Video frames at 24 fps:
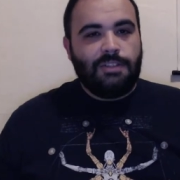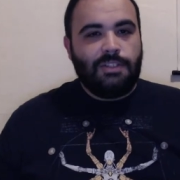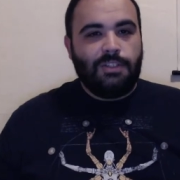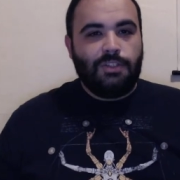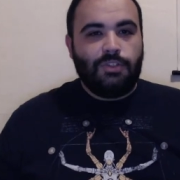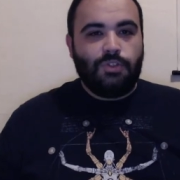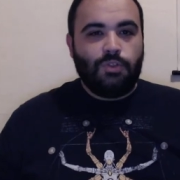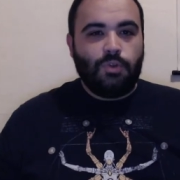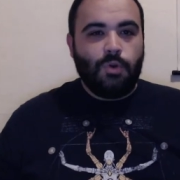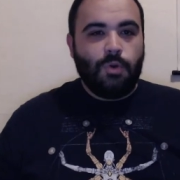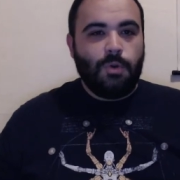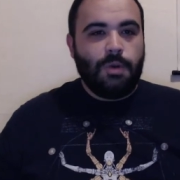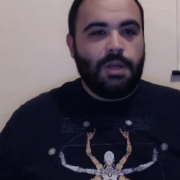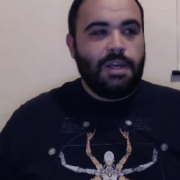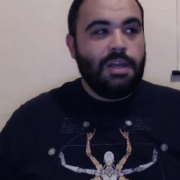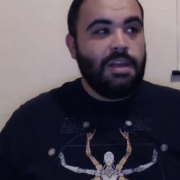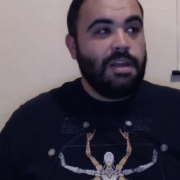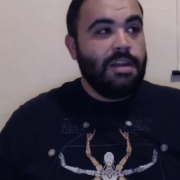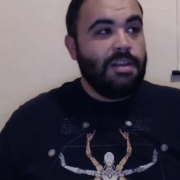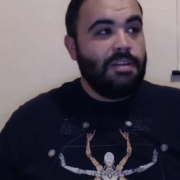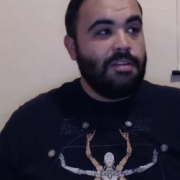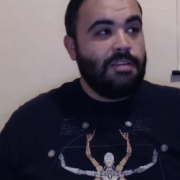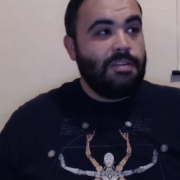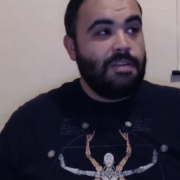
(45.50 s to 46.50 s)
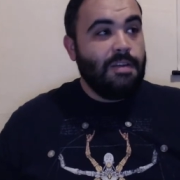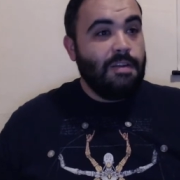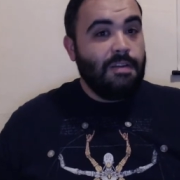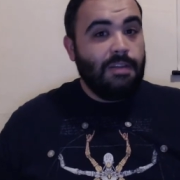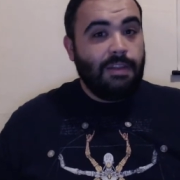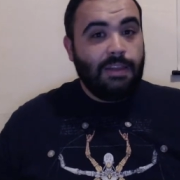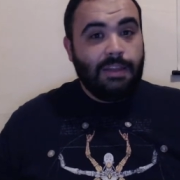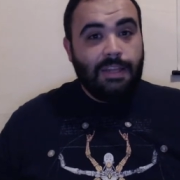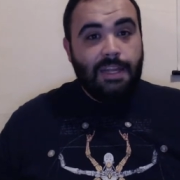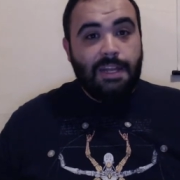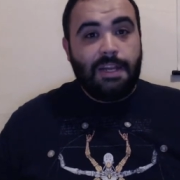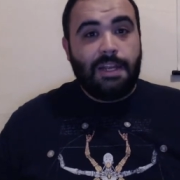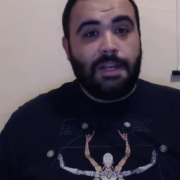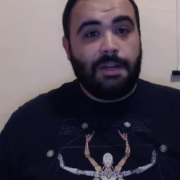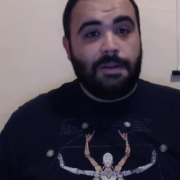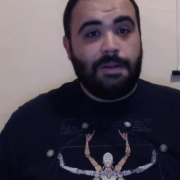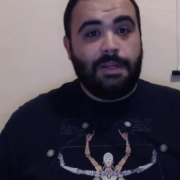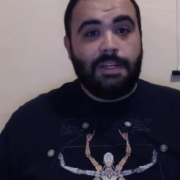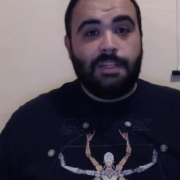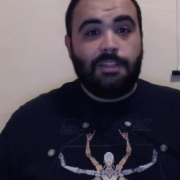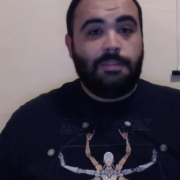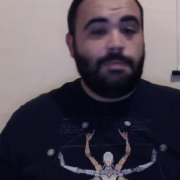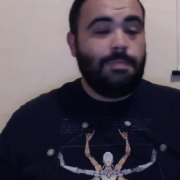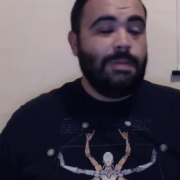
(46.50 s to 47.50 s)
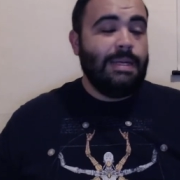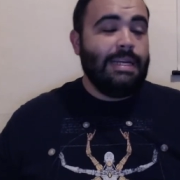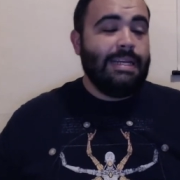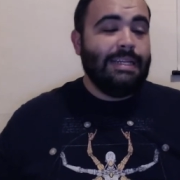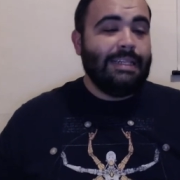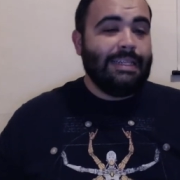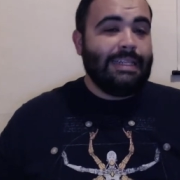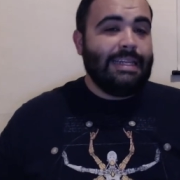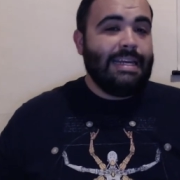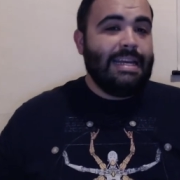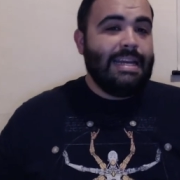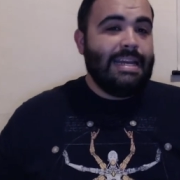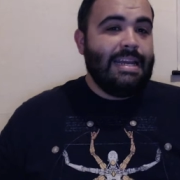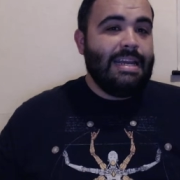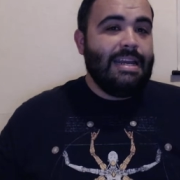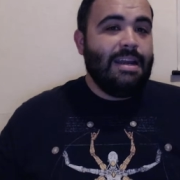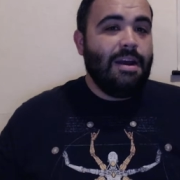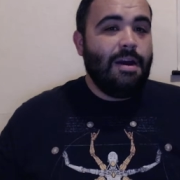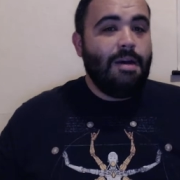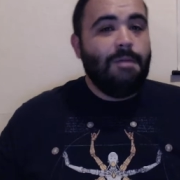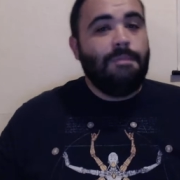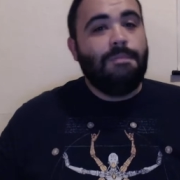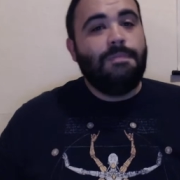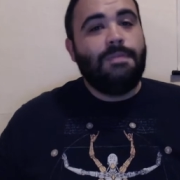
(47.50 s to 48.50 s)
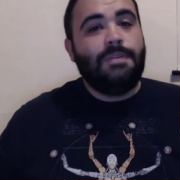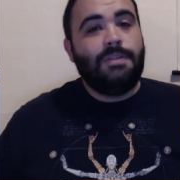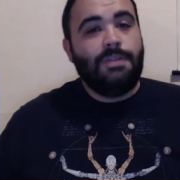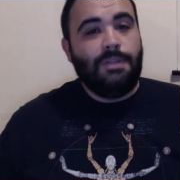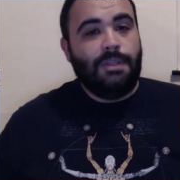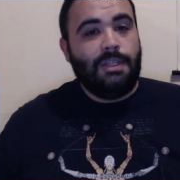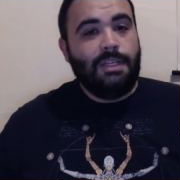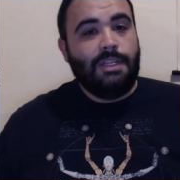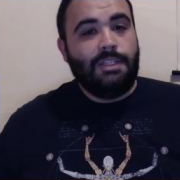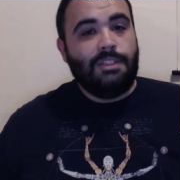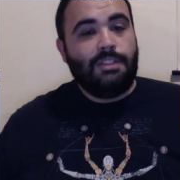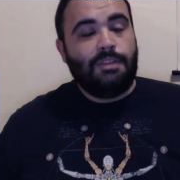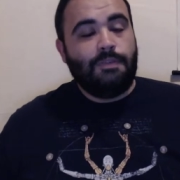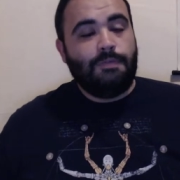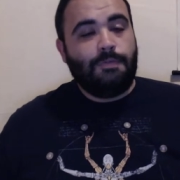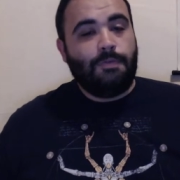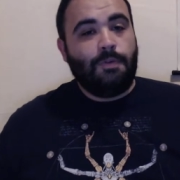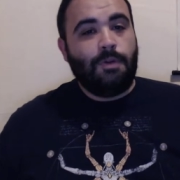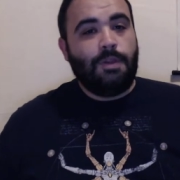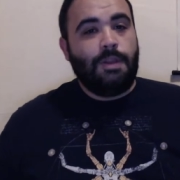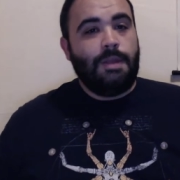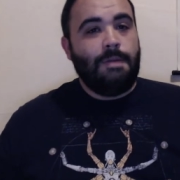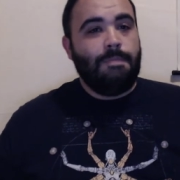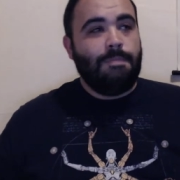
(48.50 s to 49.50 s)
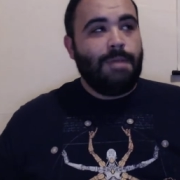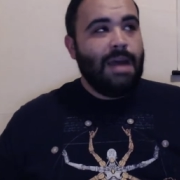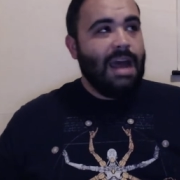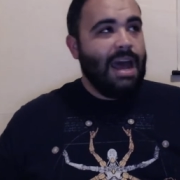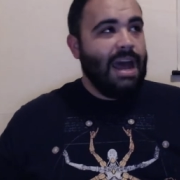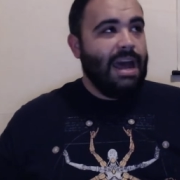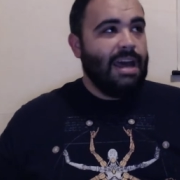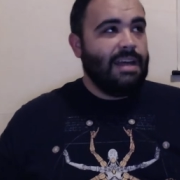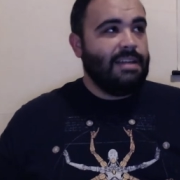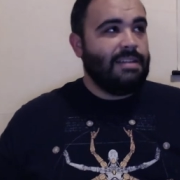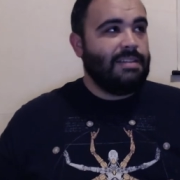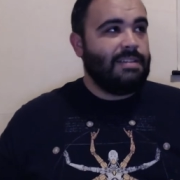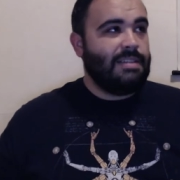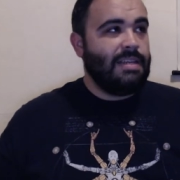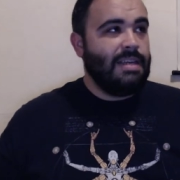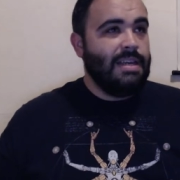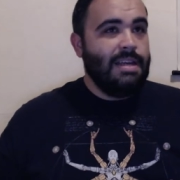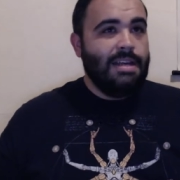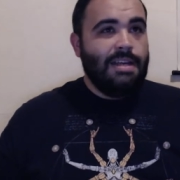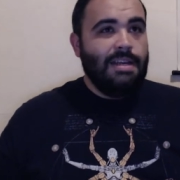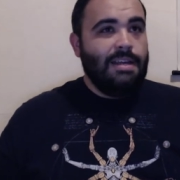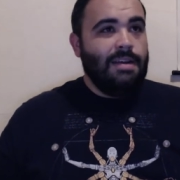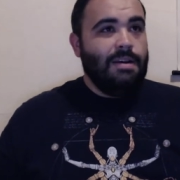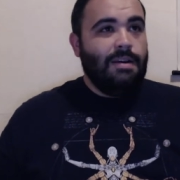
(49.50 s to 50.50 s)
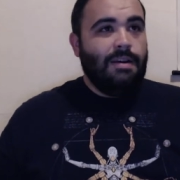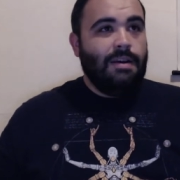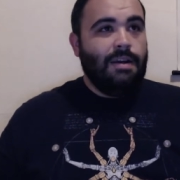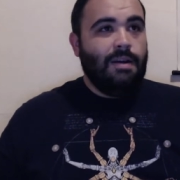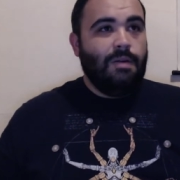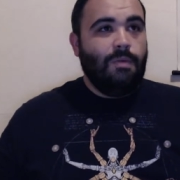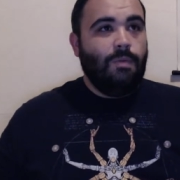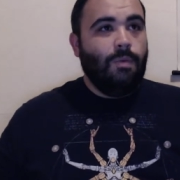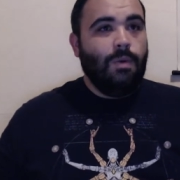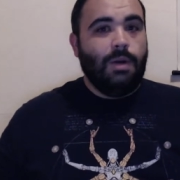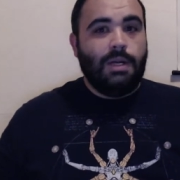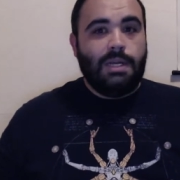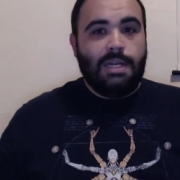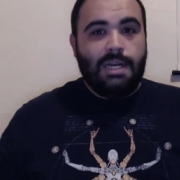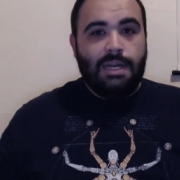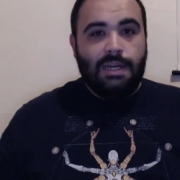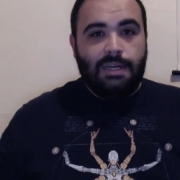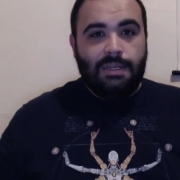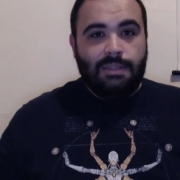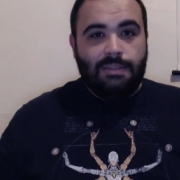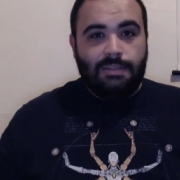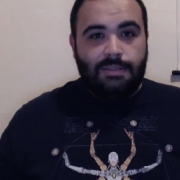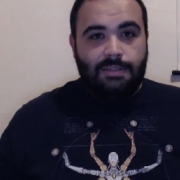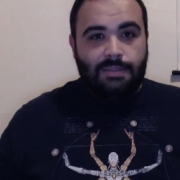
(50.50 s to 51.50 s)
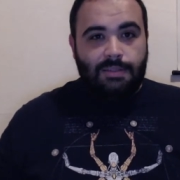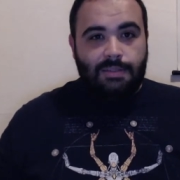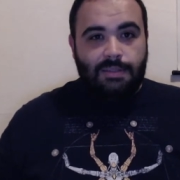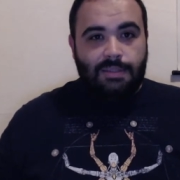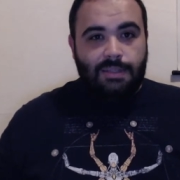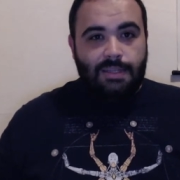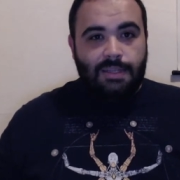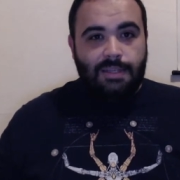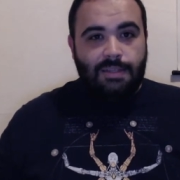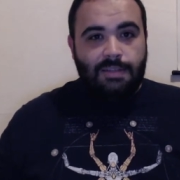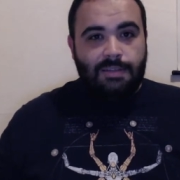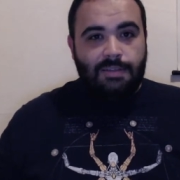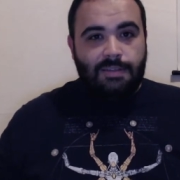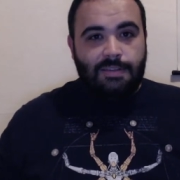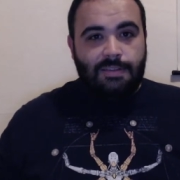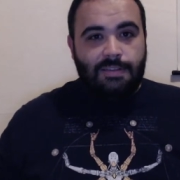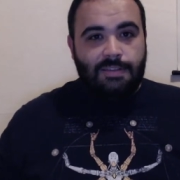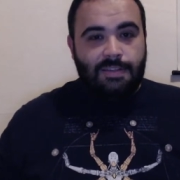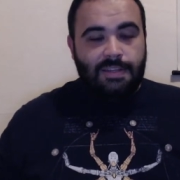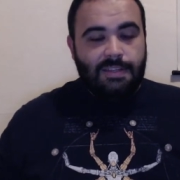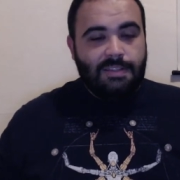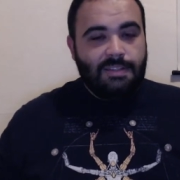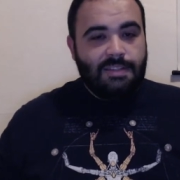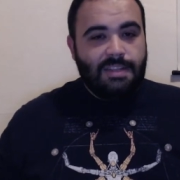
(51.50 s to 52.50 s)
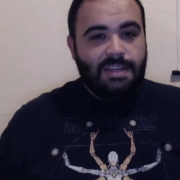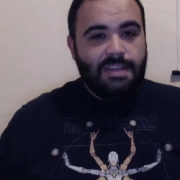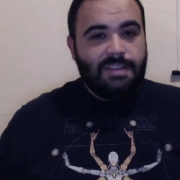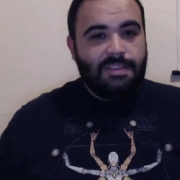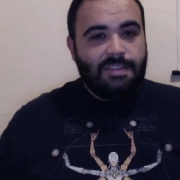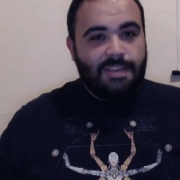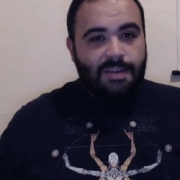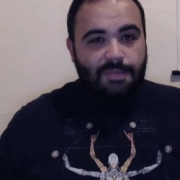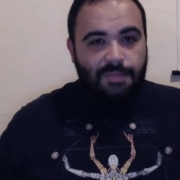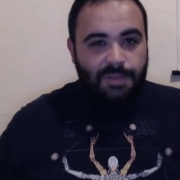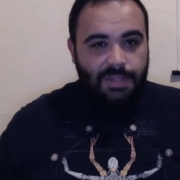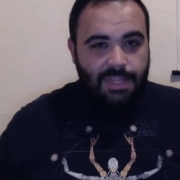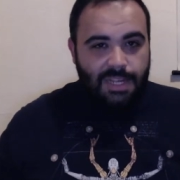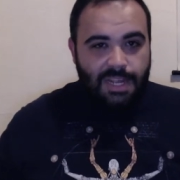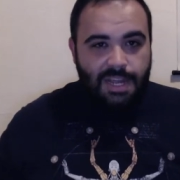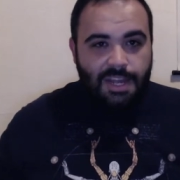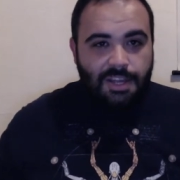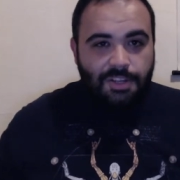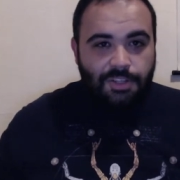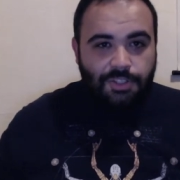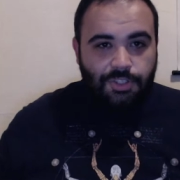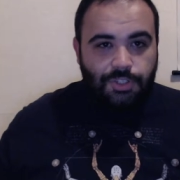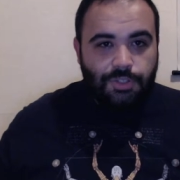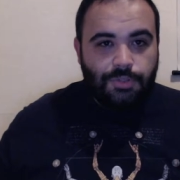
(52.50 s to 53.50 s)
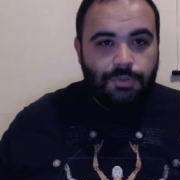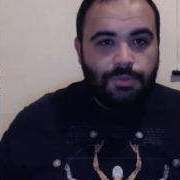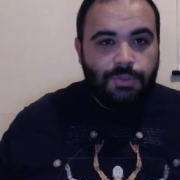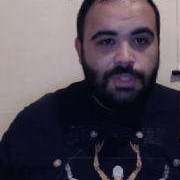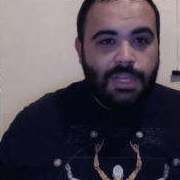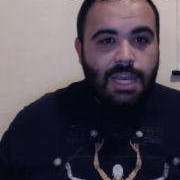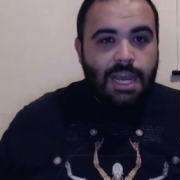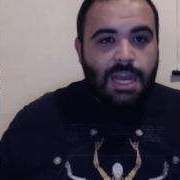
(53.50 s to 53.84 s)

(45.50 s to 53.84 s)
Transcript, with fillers: the story is linear. It's been leading up to this for the past, uh, what, uh, sixty, seventy issues,